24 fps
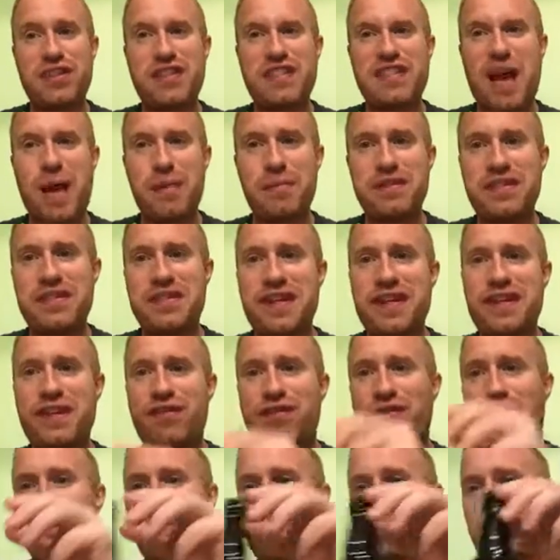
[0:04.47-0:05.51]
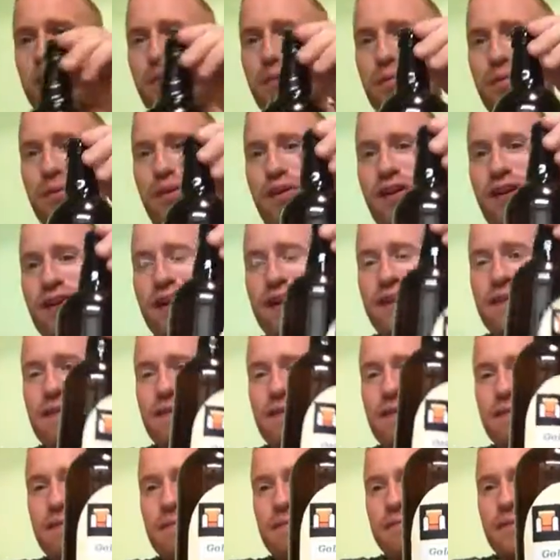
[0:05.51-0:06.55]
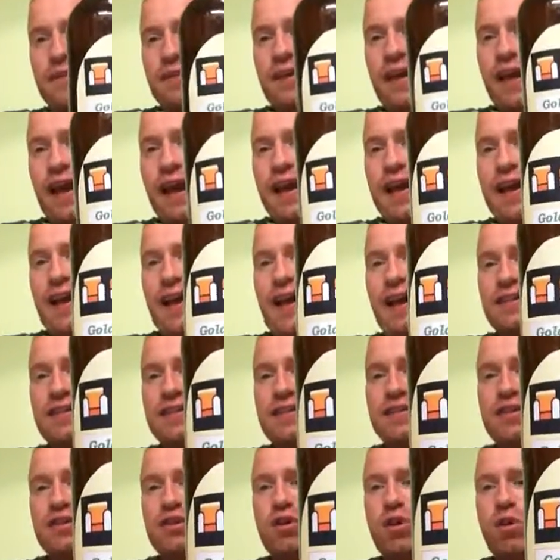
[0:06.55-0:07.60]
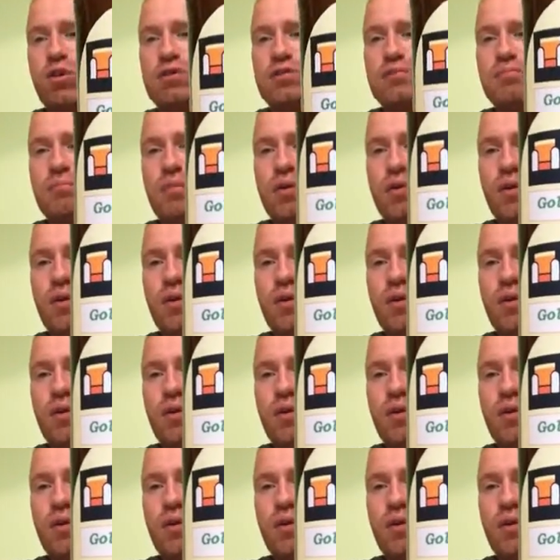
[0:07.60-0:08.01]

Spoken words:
Simon Seaton of Armchair Brewery. Okay, and it's his Golden